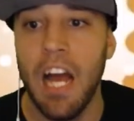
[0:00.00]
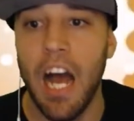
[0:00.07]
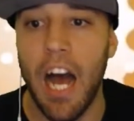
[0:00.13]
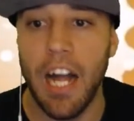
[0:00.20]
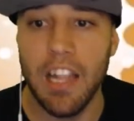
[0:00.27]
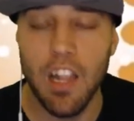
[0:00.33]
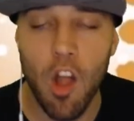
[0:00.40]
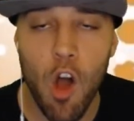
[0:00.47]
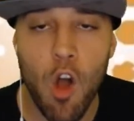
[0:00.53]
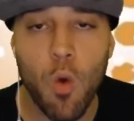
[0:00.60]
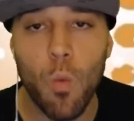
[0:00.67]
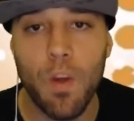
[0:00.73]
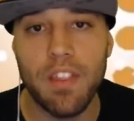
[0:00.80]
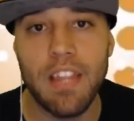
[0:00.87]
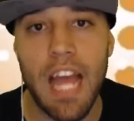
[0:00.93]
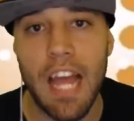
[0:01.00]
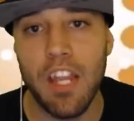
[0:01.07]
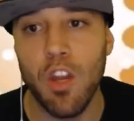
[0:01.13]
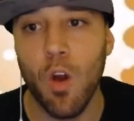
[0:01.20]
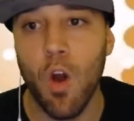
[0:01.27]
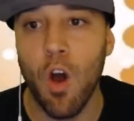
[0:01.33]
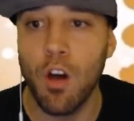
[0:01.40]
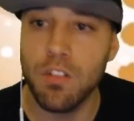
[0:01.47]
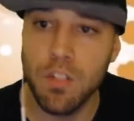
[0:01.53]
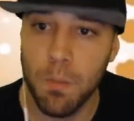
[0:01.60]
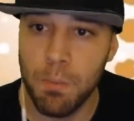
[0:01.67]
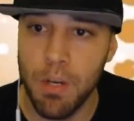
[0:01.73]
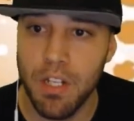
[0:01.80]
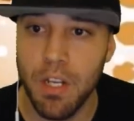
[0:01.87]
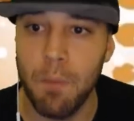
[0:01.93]
Along with that, you're also
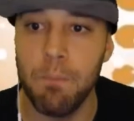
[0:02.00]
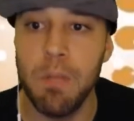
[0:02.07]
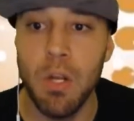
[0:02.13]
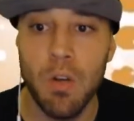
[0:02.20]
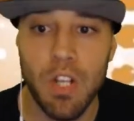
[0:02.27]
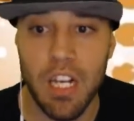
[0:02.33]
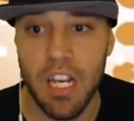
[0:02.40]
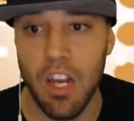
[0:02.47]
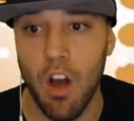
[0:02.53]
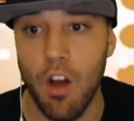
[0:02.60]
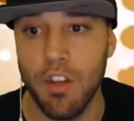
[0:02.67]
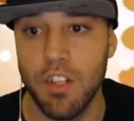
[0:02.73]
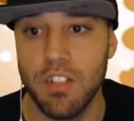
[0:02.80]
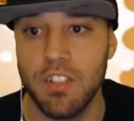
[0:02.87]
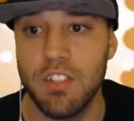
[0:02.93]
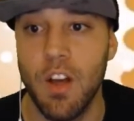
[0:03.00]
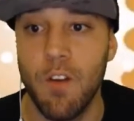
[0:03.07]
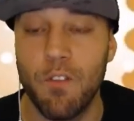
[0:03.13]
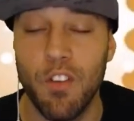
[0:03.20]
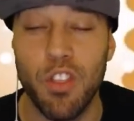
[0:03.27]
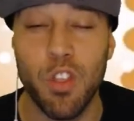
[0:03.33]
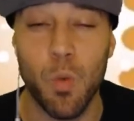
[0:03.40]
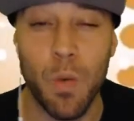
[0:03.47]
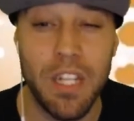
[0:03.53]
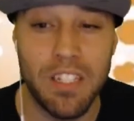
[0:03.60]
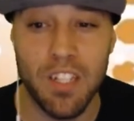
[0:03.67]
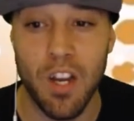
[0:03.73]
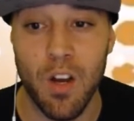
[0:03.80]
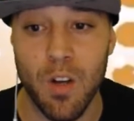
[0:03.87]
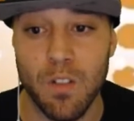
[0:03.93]
putting immunity on yourself for 3
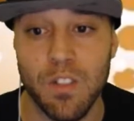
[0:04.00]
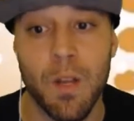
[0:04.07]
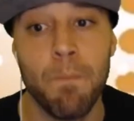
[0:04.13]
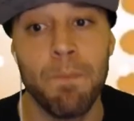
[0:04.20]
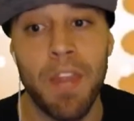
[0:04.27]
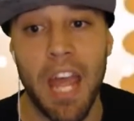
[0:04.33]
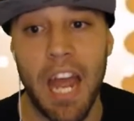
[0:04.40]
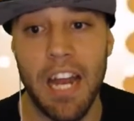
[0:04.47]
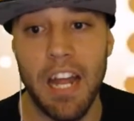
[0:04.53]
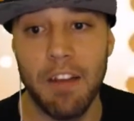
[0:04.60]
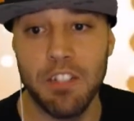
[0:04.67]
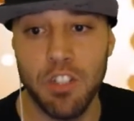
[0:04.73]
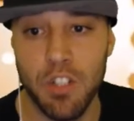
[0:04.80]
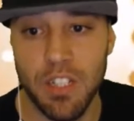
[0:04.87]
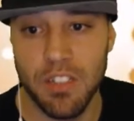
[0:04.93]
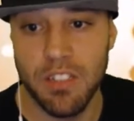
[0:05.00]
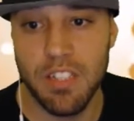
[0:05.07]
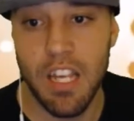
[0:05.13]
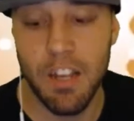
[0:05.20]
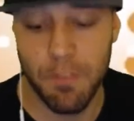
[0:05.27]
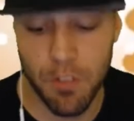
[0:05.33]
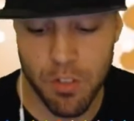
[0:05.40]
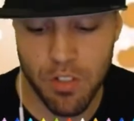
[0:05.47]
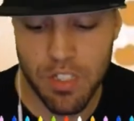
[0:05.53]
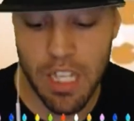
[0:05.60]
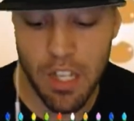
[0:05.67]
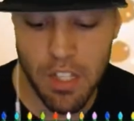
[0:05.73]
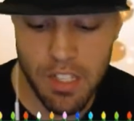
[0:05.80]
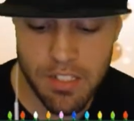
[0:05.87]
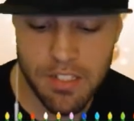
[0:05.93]
turns. And as you can see, if you
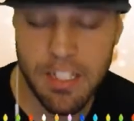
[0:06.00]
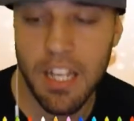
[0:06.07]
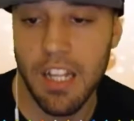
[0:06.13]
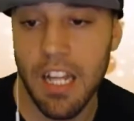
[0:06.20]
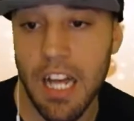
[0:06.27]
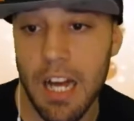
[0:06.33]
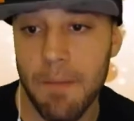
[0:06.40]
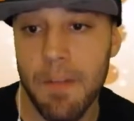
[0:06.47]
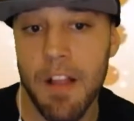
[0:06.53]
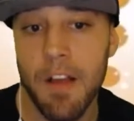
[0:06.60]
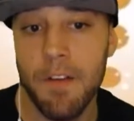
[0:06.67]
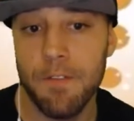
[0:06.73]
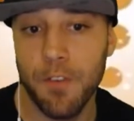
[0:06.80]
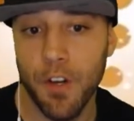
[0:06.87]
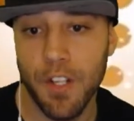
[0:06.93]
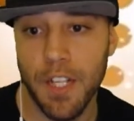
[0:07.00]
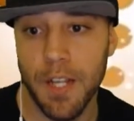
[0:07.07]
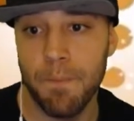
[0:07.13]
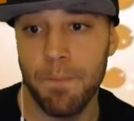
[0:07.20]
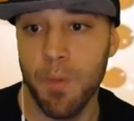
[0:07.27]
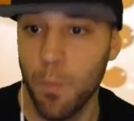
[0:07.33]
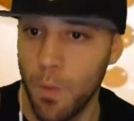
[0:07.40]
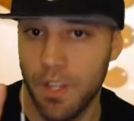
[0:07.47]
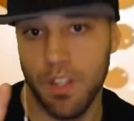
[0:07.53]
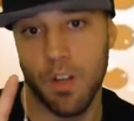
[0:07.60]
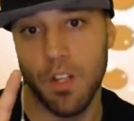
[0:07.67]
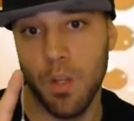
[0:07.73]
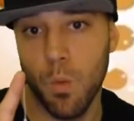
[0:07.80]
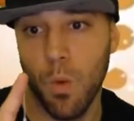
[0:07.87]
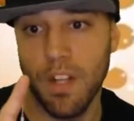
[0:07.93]
skill this skill up fully with
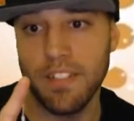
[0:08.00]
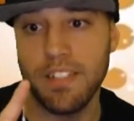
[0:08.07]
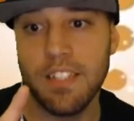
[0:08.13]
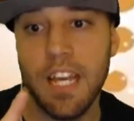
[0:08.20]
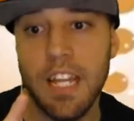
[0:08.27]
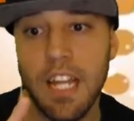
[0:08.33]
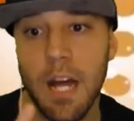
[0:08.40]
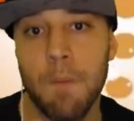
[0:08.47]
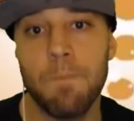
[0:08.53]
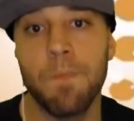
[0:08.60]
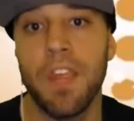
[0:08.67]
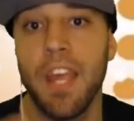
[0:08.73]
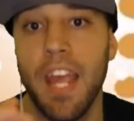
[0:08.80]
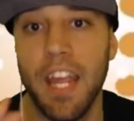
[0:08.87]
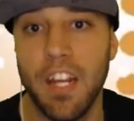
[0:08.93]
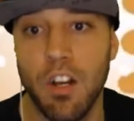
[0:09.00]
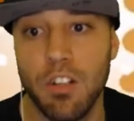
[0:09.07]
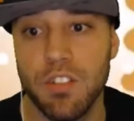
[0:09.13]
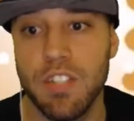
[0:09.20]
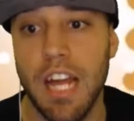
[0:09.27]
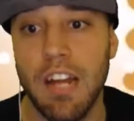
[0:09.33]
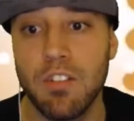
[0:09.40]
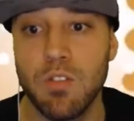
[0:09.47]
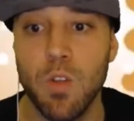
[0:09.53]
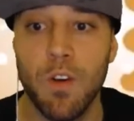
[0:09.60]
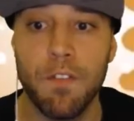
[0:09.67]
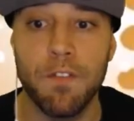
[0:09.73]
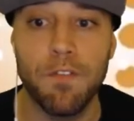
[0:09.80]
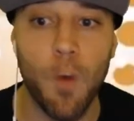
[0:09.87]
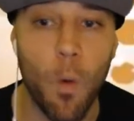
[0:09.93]
only 1 skill up, it goes down to a
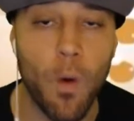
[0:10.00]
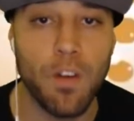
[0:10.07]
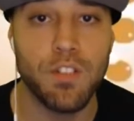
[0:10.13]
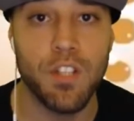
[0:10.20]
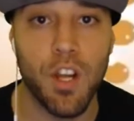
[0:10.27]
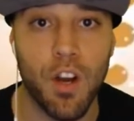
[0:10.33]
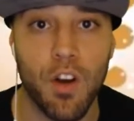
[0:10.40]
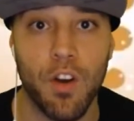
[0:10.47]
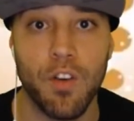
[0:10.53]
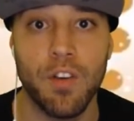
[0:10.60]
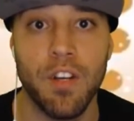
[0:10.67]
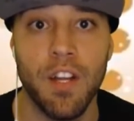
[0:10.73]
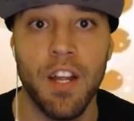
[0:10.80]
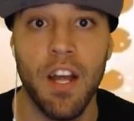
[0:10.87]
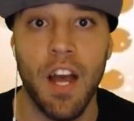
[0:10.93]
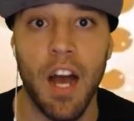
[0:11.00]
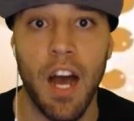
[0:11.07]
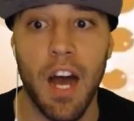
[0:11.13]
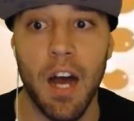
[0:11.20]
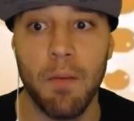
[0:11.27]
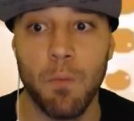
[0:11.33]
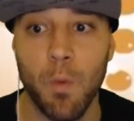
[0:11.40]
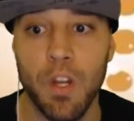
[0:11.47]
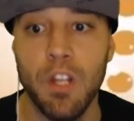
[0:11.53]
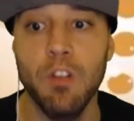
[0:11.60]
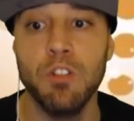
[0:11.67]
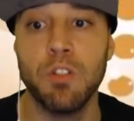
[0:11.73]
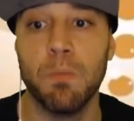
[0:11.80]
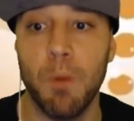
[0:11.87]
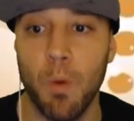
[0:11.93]
4-turn
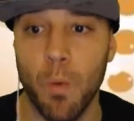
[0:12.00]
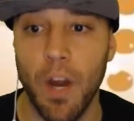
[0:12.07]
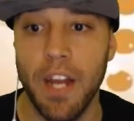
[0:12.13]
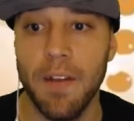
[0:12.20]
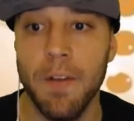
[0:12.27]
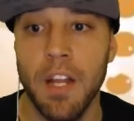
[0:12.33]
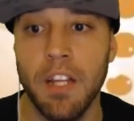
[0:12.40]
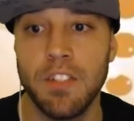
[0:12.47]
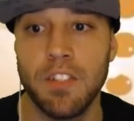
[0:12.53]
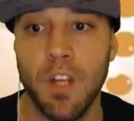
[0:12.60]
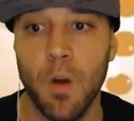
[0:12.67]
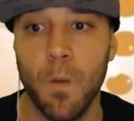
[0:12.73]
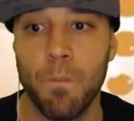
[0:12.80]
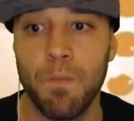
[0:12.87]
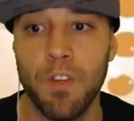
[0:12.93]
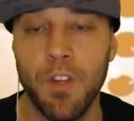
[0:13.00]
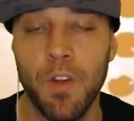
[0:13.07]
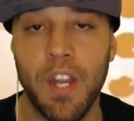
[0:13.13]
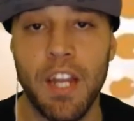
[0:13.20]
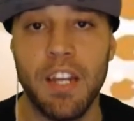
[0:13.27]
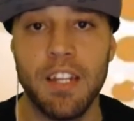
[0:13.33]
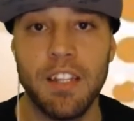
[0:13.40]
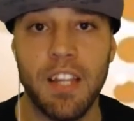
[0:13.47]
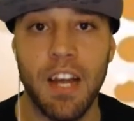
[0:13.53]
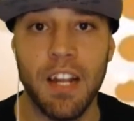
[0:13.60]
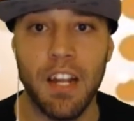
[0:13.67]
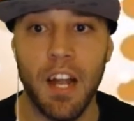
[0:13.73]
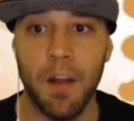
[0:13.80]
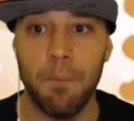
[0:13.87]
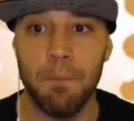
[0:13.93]
reusable rate. So you get an
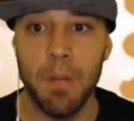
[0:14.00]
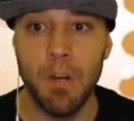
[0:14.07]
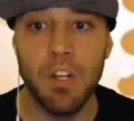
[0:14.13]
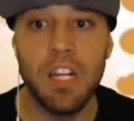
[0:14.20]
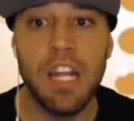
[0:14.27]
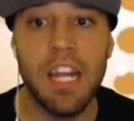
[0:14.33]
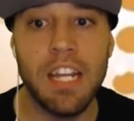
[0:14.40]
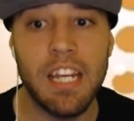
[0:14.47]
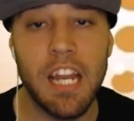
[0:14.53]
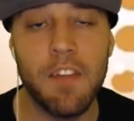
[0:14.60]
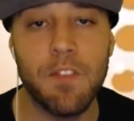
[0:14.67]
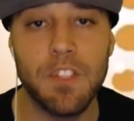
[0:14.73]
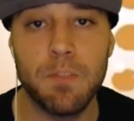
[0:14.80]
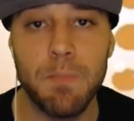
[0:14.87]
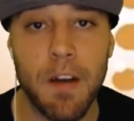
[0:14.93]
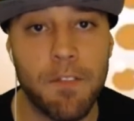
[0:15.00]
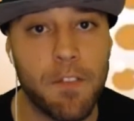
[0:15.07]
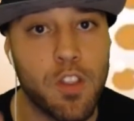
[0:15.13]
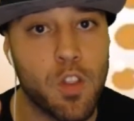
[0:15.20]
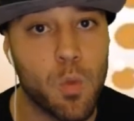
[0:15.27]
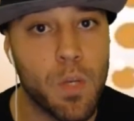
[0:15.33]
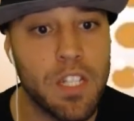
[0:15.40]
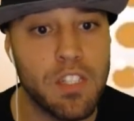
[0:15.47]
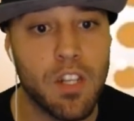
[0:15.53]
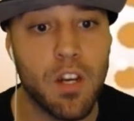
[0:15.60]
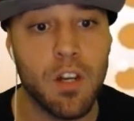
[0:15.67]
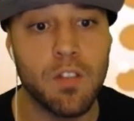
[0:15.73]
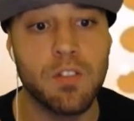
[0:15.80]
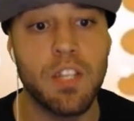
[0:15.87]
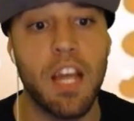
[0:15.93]
immunity and defense buff for 3
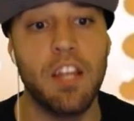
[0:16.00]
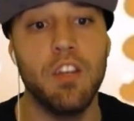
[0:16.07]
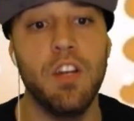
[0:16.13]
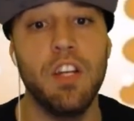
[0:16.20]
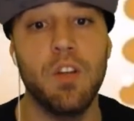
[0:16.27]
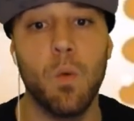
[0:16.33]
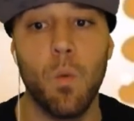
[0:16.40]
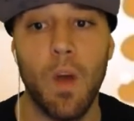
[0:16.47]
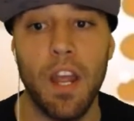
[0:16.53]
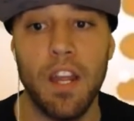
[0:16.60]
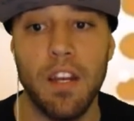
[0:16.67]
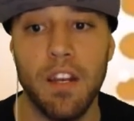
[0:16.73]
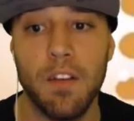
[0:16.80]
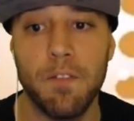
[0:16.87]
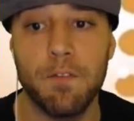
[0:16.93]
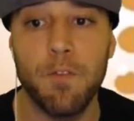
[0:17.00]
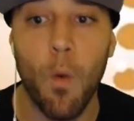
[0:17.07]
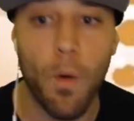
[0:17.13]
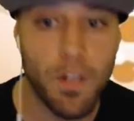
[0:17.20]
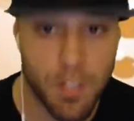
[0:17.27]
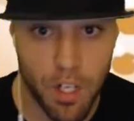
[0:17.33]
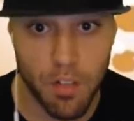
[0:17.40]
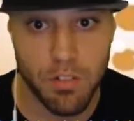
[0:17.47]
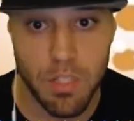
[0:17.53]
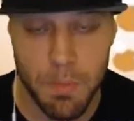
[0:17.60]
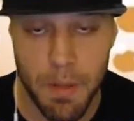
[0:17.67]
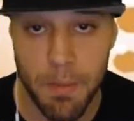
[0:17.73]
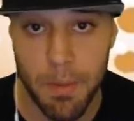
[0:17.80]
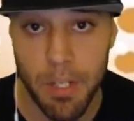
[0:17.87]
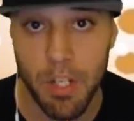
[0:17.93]
turns, and you need to wait 4 turns to be
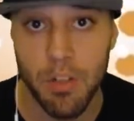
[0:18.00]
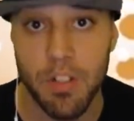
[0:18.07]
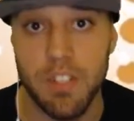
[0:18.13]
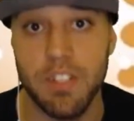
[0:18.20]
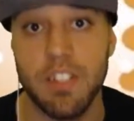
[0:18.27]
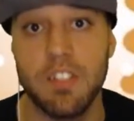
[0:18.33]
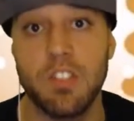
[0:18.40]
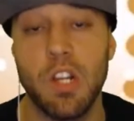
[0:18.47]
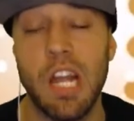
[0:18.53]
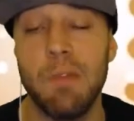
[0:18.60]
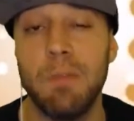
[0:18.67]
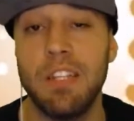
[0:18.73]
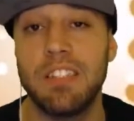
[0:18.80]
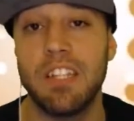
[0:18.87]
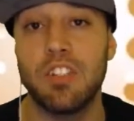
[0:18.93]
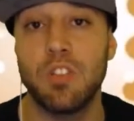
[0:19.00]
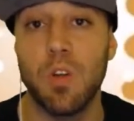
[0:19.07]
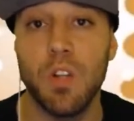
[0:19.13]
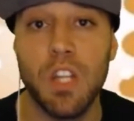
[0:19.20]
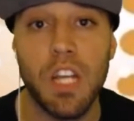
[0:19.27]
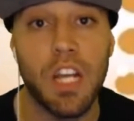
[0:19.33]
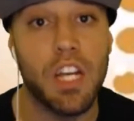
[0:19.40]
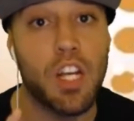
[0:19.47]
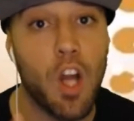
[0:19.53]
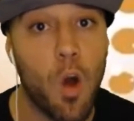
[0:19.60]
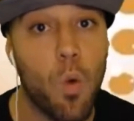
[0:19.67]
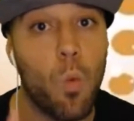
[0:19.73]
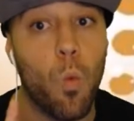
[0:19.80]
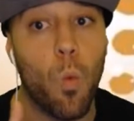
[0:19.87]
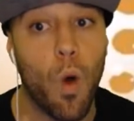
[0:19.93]
able to use this. So that means that you're only going to go
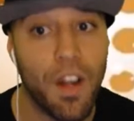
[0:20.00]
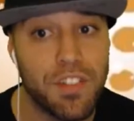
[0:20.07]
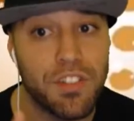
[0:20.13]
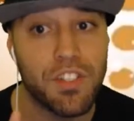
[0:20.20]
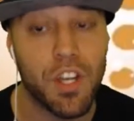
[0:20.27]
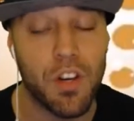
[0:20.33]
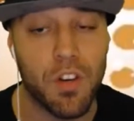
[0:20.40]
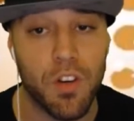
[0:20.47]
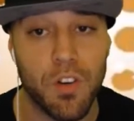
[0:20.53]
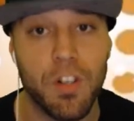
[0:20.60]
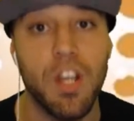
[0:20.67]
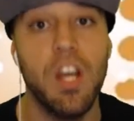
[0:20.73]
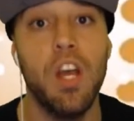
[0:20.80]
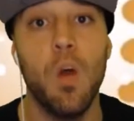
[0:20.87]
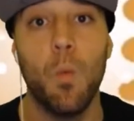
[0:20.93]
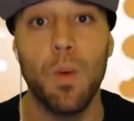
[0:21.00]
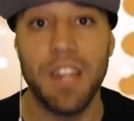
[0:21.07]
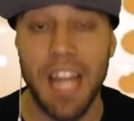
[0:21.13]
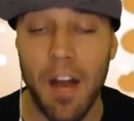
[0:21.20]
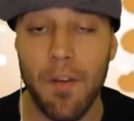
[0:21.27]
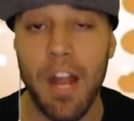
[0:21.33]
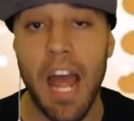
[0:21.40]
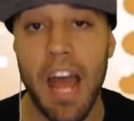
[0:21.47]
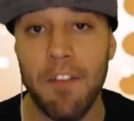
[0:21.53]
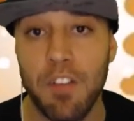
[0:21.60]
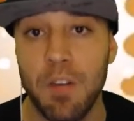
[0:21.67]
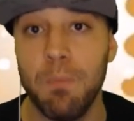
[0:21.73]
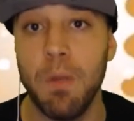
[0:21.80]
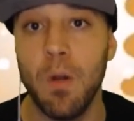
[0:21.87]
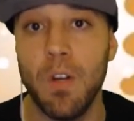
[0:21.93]
1 turn without having
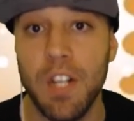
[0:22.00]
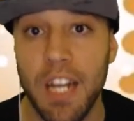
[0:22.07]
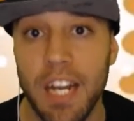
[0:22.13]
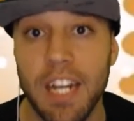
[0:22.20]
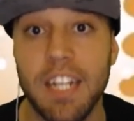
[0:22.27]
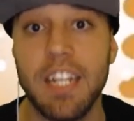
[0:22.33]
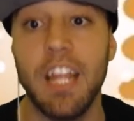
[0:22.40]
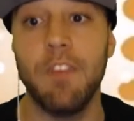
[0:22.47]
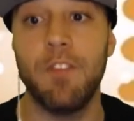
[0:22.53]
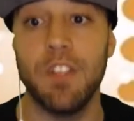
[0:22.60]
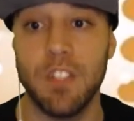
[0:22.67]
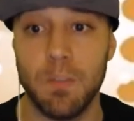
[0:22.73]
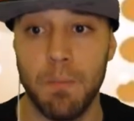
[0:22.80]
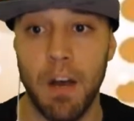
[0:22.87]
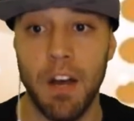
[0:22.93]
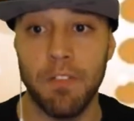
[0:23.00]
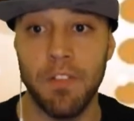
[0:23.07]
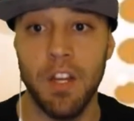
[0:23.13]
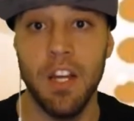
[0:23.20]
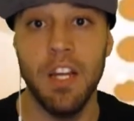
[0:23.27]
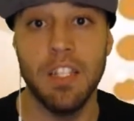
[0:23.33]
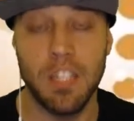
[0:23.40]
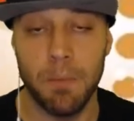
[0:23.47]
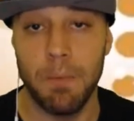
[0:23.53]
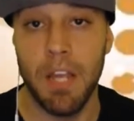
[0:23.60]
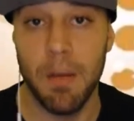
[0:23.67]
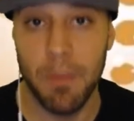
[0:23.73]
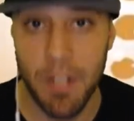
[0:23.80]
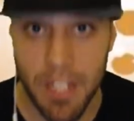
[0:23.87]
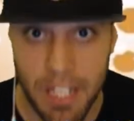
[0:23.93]
immunity and a defense buff to be
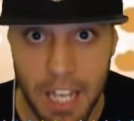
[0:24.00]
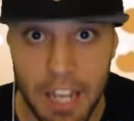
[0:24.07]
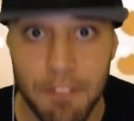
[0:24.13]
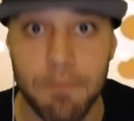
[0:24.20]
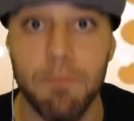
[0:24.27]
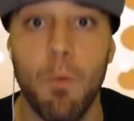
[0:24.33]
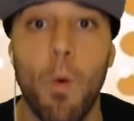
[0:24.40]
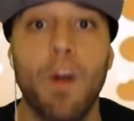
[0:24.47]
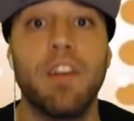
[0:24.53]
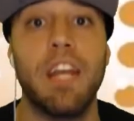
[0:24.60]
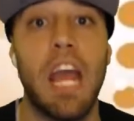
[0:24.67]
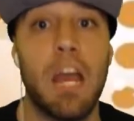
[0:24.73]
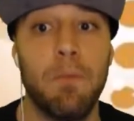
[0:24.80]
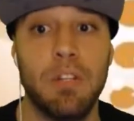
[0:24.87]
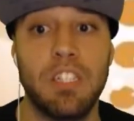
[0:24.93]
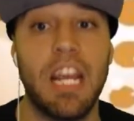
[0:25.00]
able to give more damage